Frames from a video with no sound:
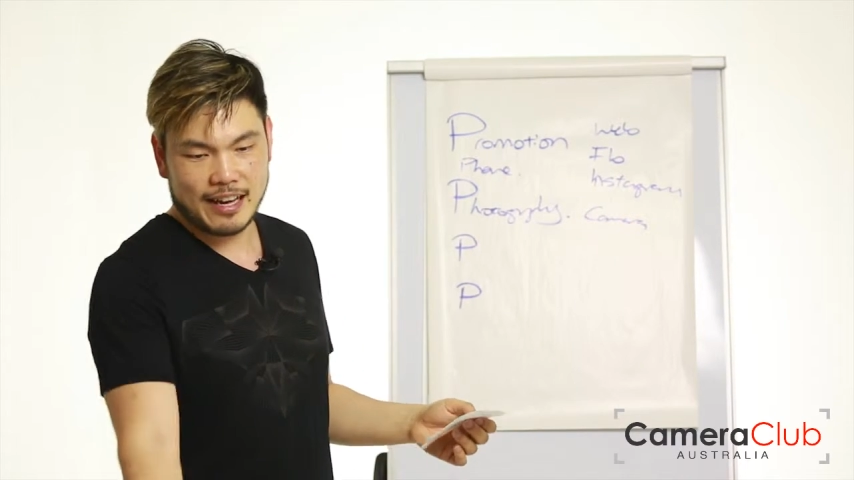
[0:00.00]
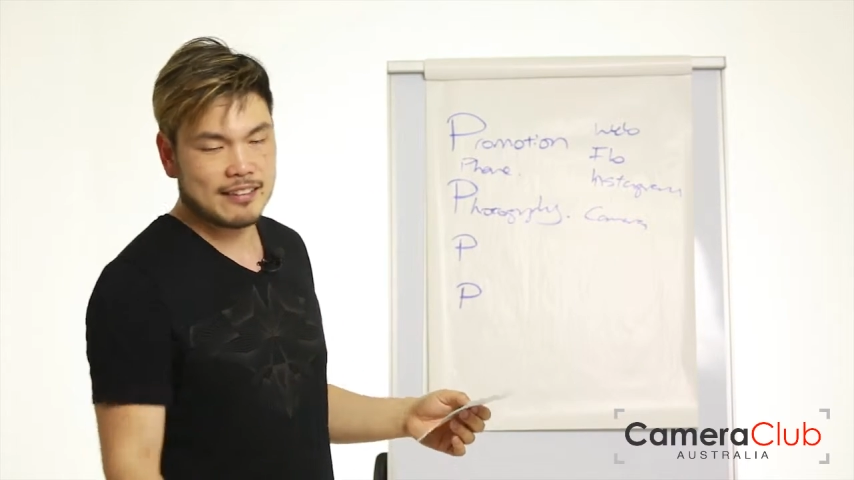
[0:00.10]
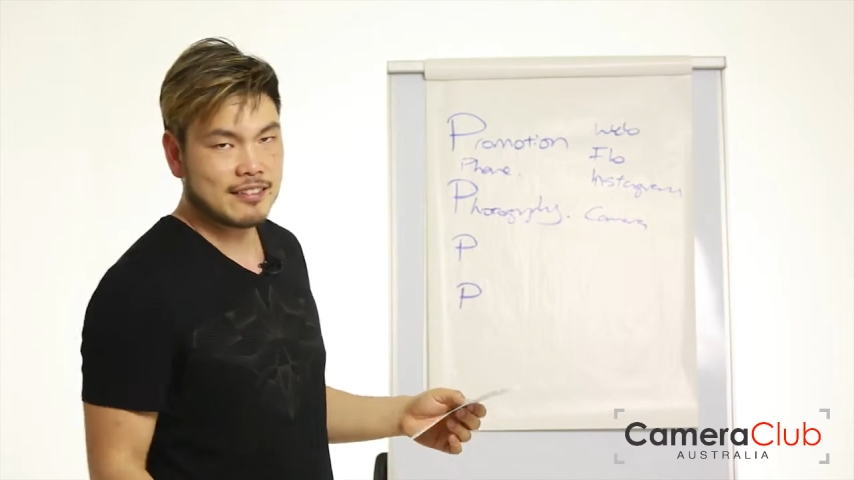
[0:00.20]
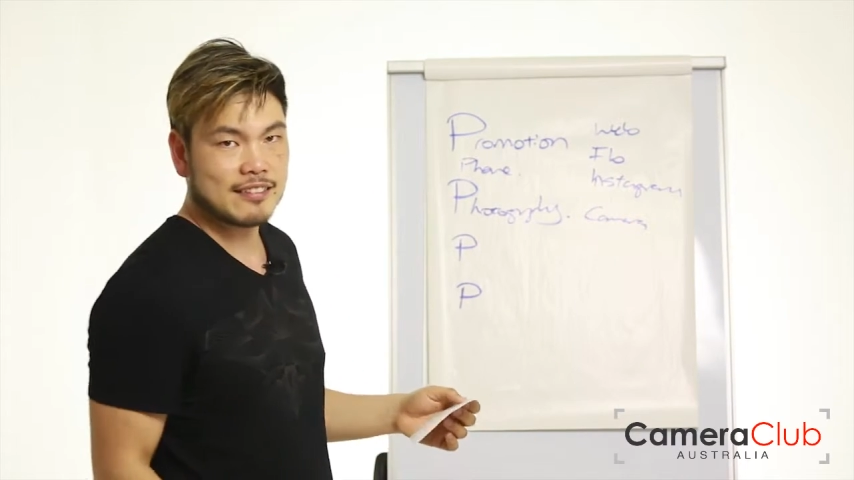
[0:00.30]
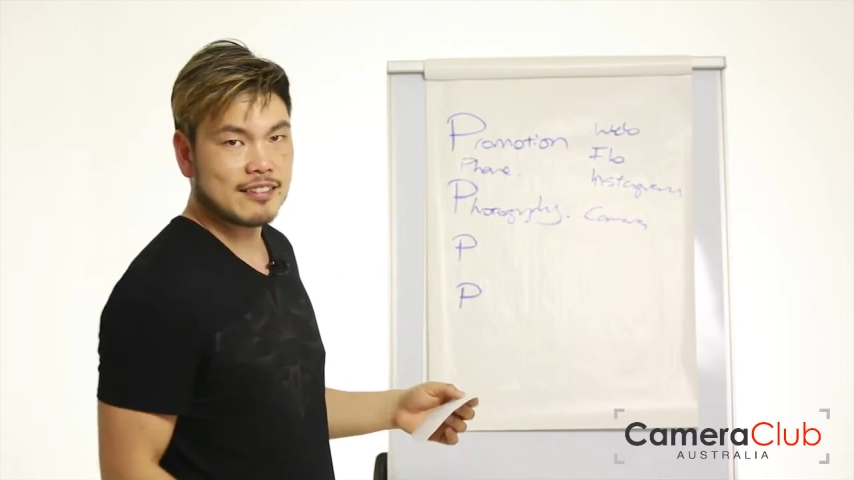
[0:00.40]

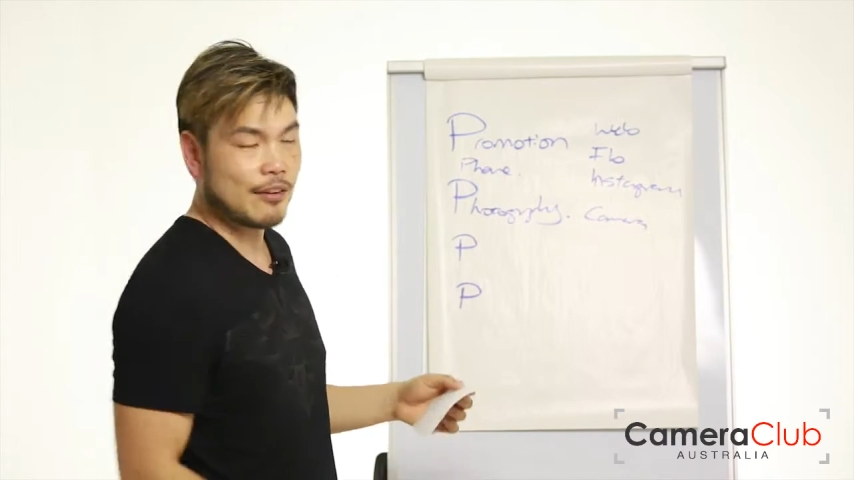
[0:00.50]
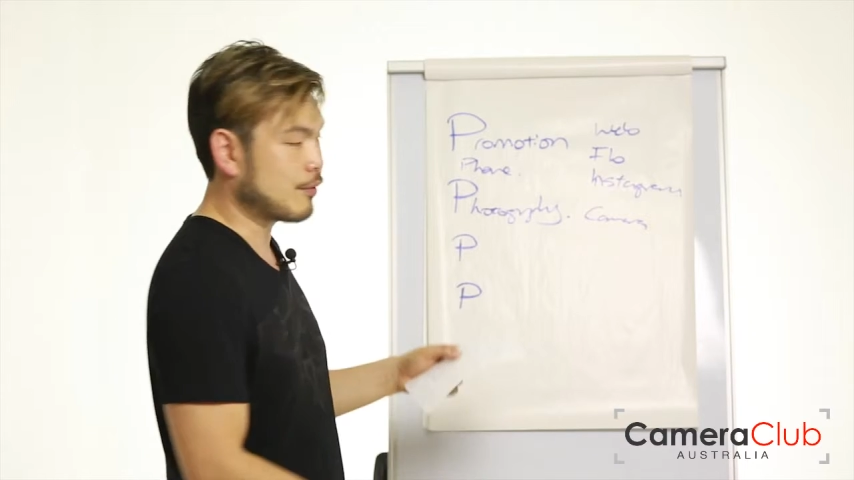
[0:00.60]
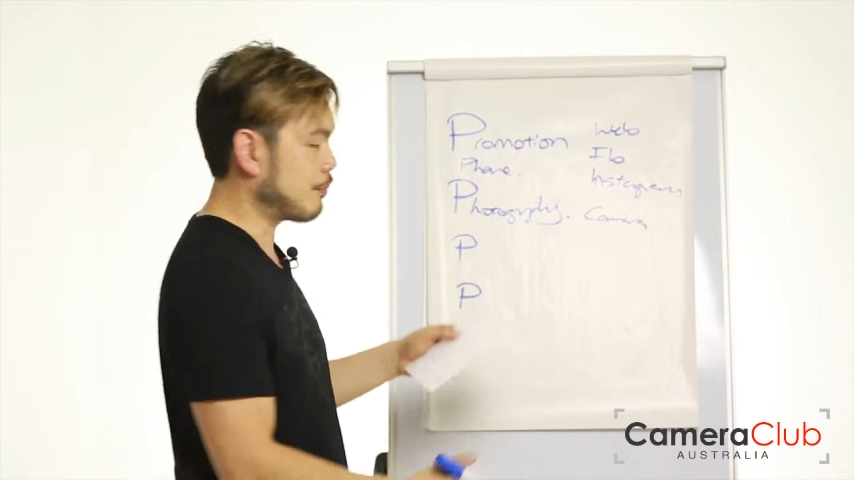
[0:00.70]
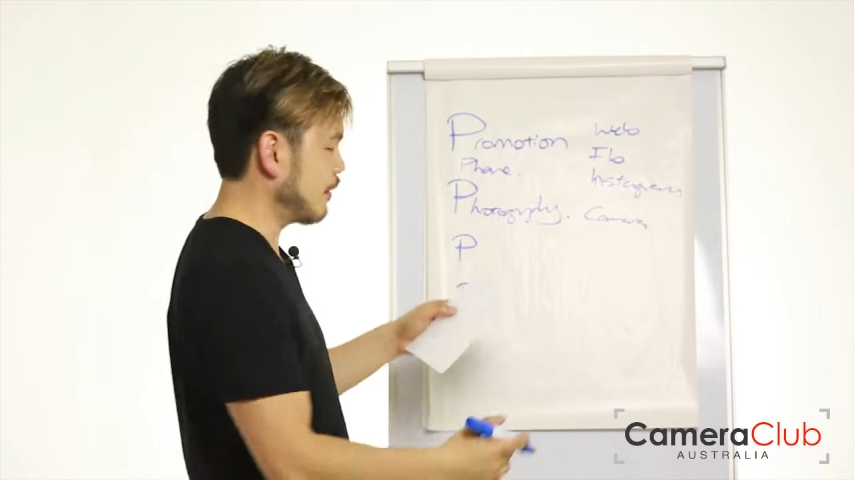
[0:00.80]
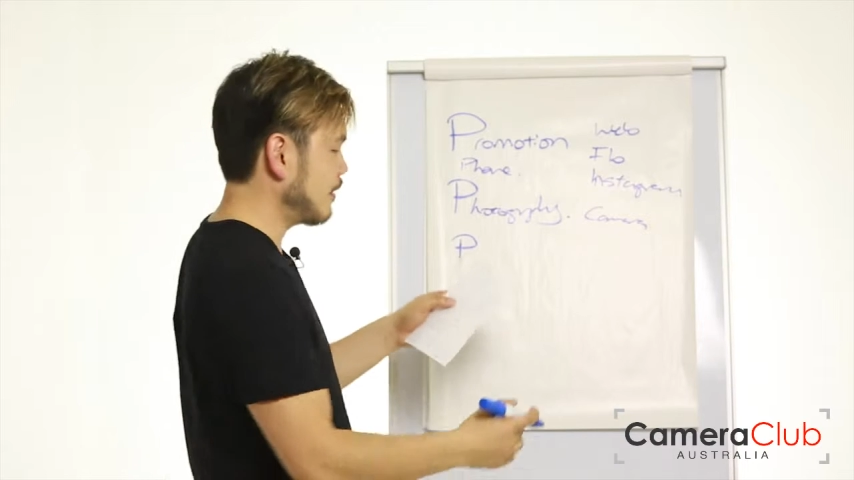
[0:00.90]
since that was
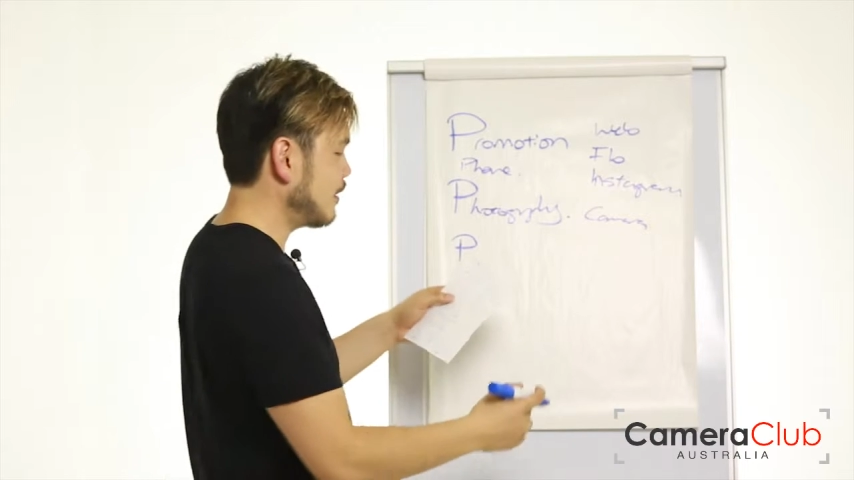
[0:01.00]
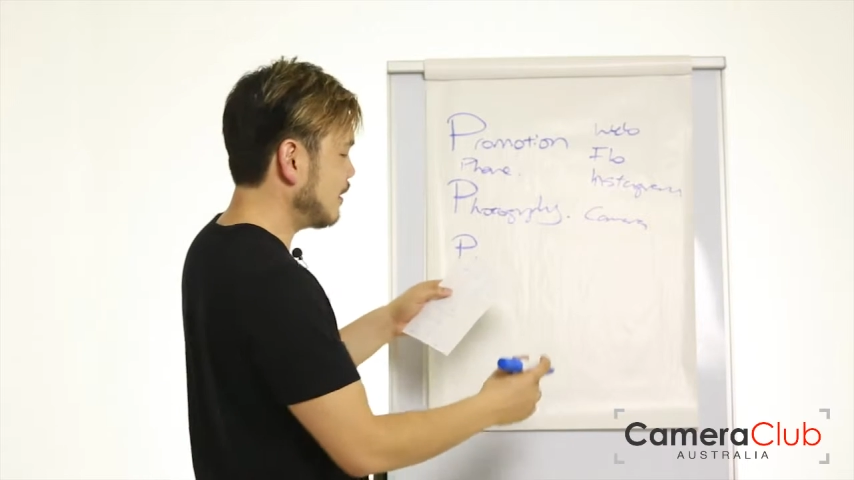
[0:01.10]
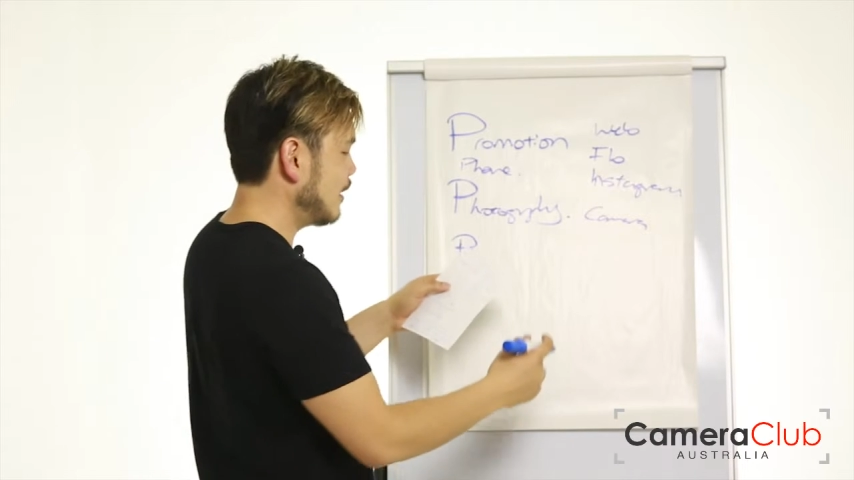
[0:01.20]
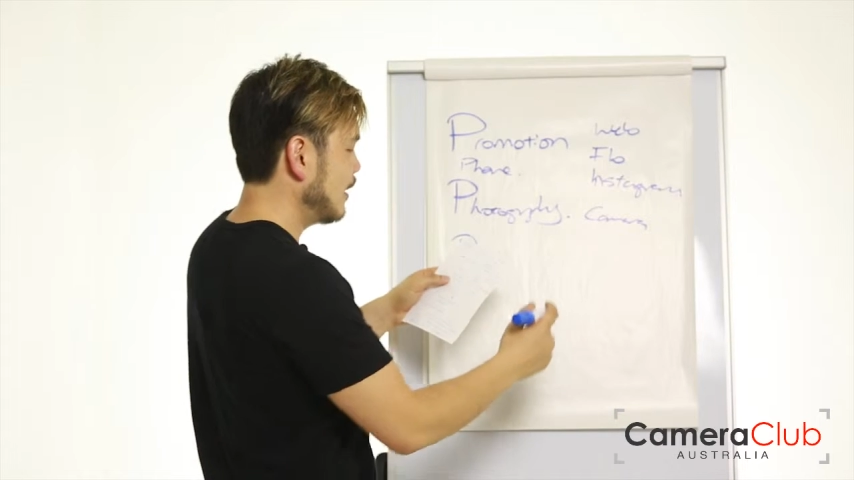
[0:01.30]
printed.